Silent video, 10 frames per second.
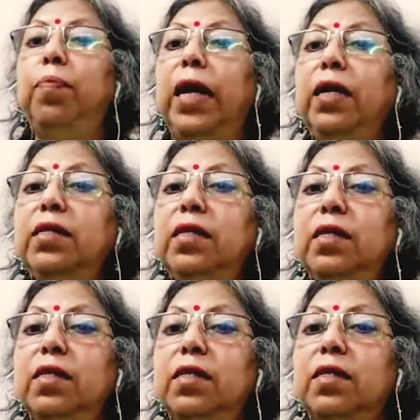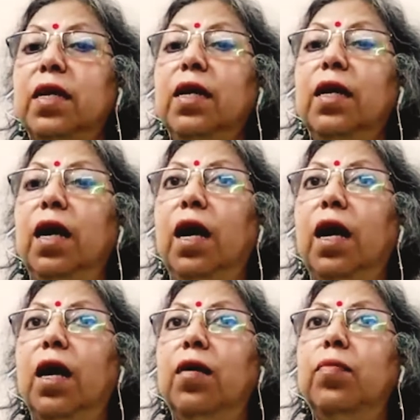palaces,
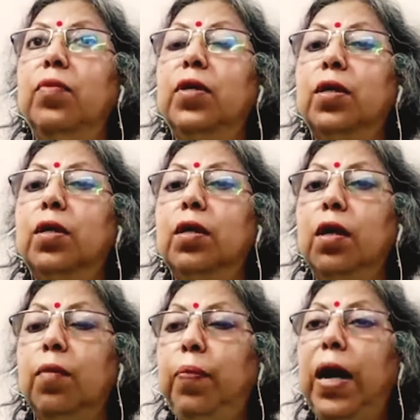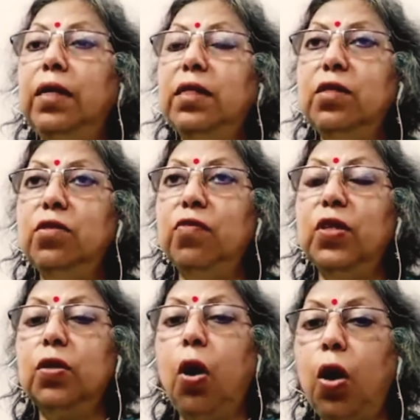the palaces
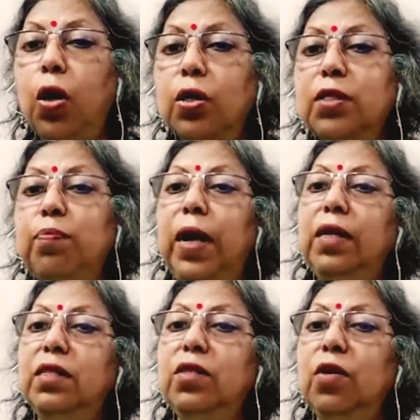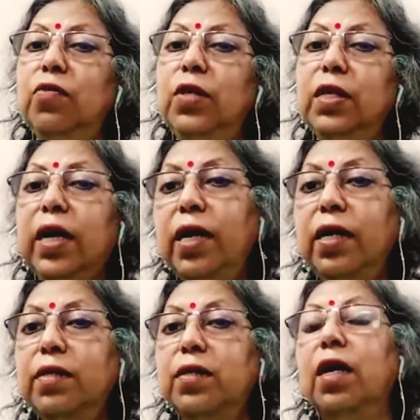of the gods, palaces of the
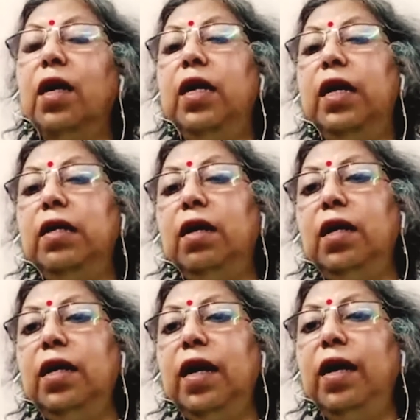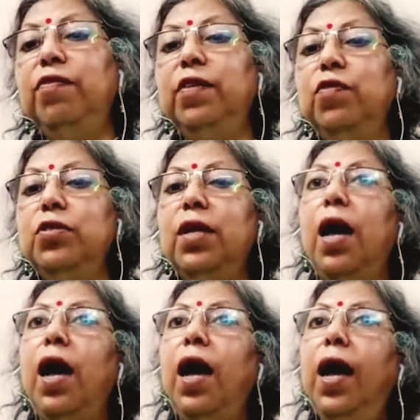kings. In early life, it was
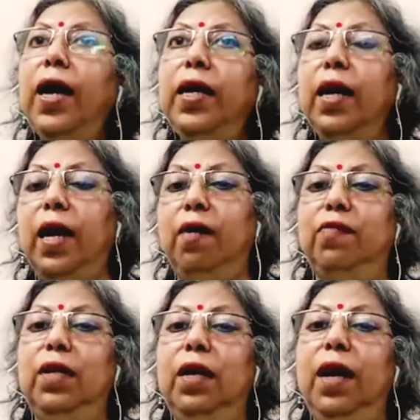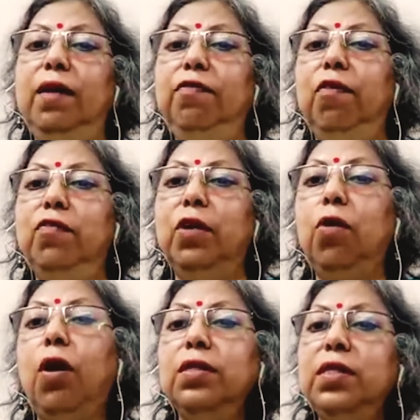the high life, the life of the
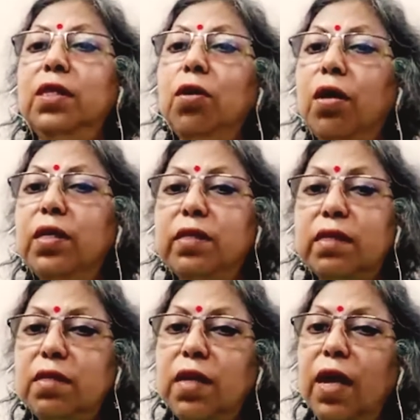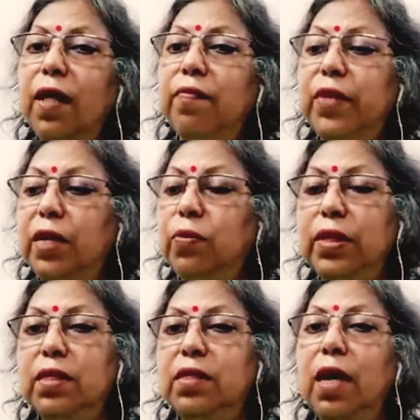gods and goddesses that
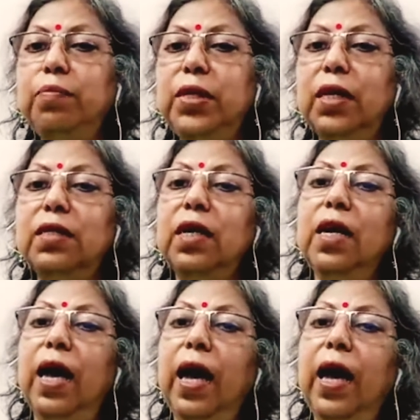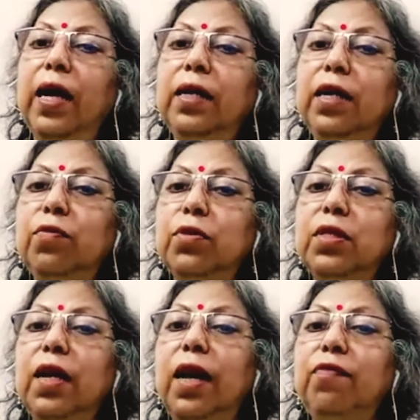were the subjects, and it
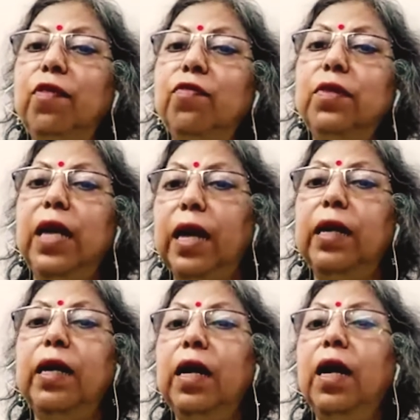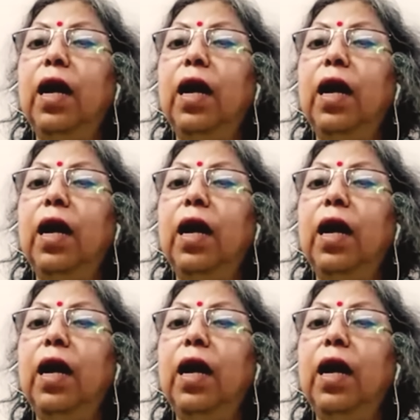was life of them.